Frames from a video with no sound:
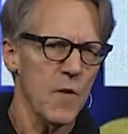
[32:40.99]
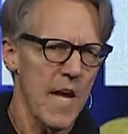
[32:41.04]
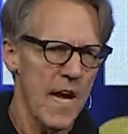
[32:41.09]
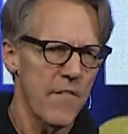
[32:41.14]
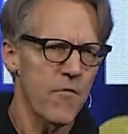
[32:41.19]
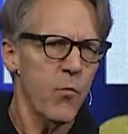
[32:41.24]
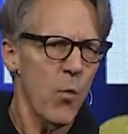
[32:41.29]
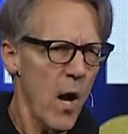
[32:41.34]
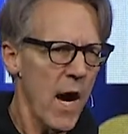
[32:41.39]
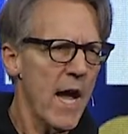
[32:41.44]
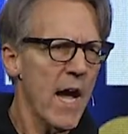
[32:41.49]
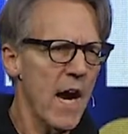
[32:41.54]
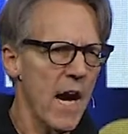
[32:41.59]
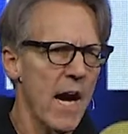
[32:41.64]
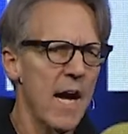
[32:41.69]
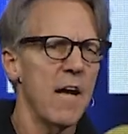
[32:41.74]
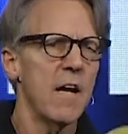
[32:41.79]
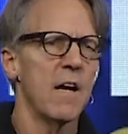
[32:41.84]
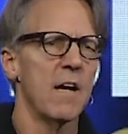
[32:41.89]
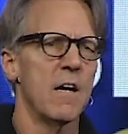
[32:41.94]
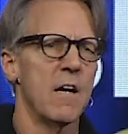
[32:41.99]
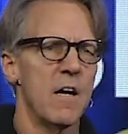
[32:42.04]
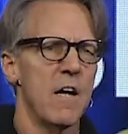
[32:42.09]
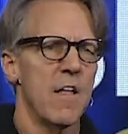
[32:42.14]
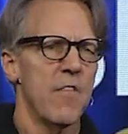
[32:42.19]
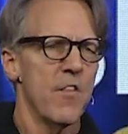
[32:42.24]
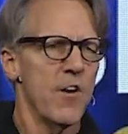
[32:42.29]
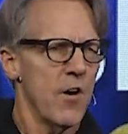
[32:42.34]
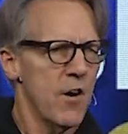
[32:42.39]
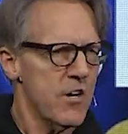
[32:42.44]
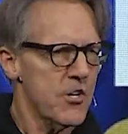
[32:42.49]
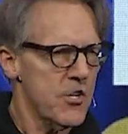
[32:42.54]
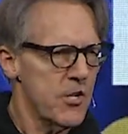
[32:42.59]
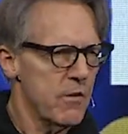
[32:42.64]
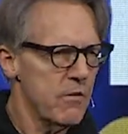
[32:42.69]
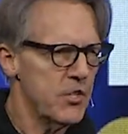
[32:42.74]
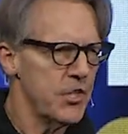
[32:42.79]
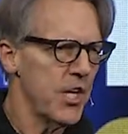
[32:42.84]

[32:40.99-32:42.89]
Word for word: F Y I, there are two